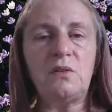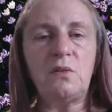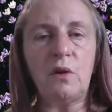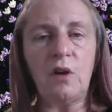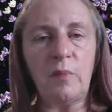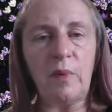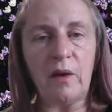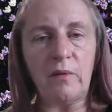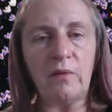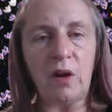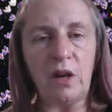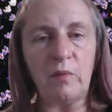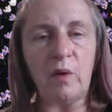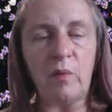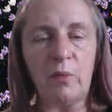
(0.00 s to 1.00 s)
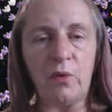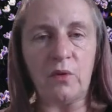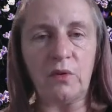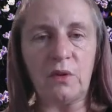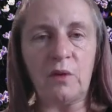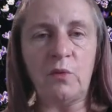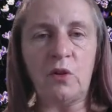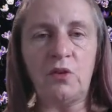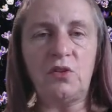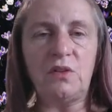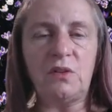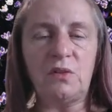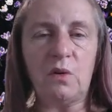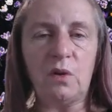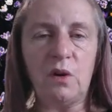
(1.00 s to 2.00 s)
just all about writing my books. I'm
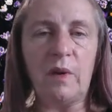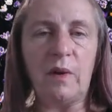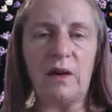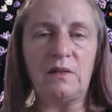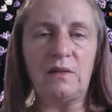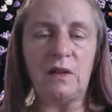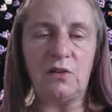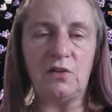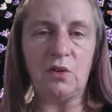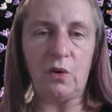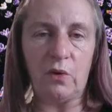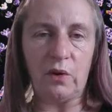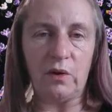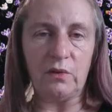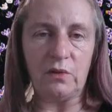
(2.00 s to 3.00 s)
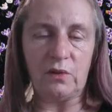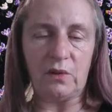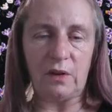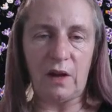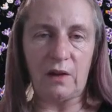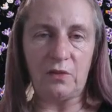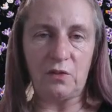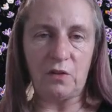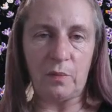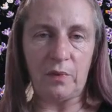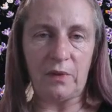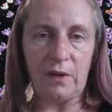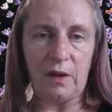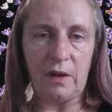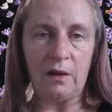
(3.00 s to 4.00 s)
not just all about essential oils or the
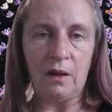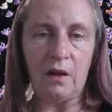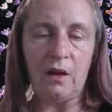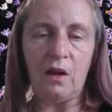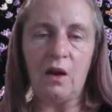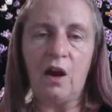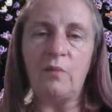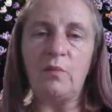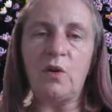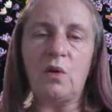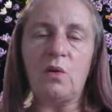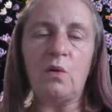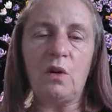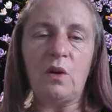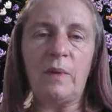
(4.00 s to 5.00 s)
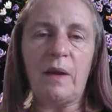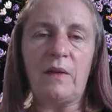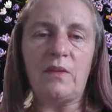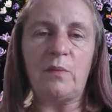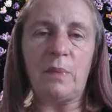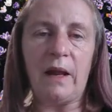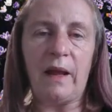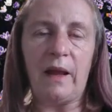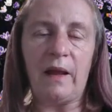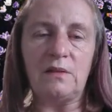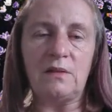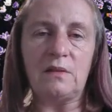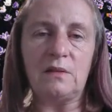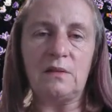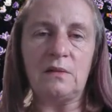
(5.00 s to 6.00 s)
naturopathy. I'm not all about the
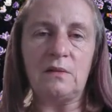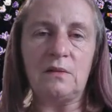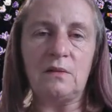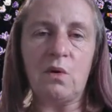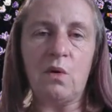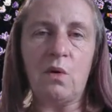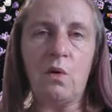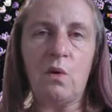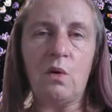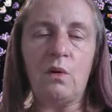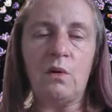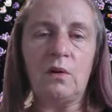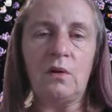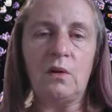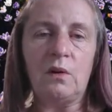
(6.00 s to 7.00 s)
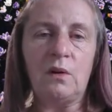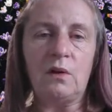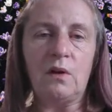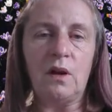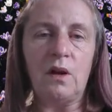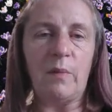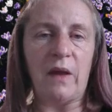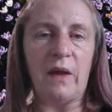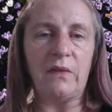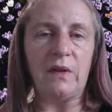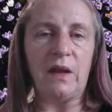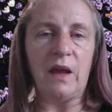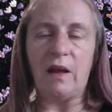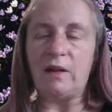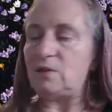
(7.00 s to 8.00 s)
plants or
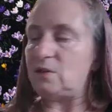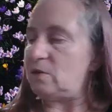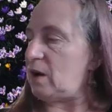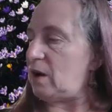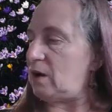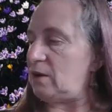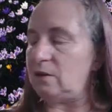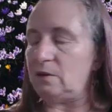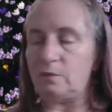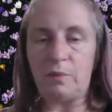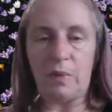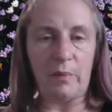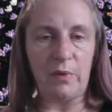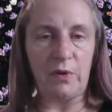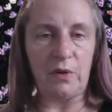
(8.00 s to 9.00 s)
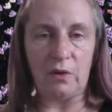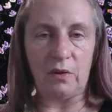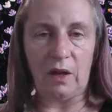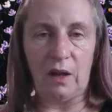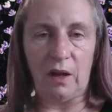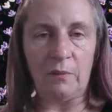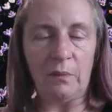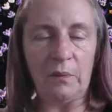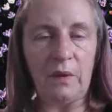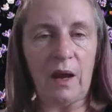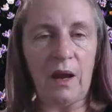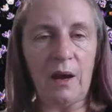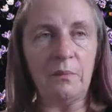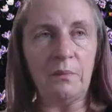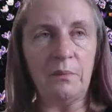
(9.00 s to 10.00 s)
about the cats or our little puppy dog here.
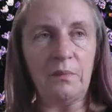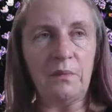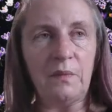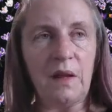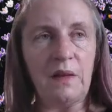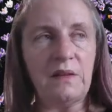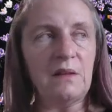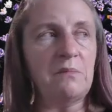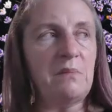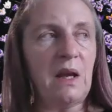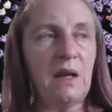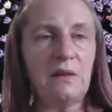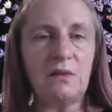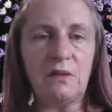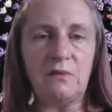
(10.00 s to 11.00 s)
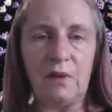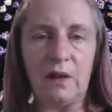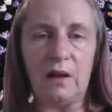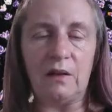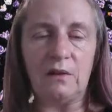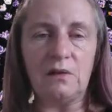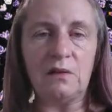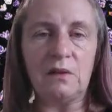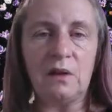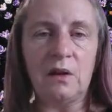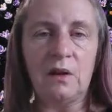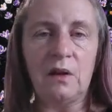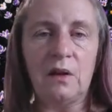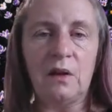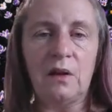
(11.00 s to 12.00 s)
It's a mix of things.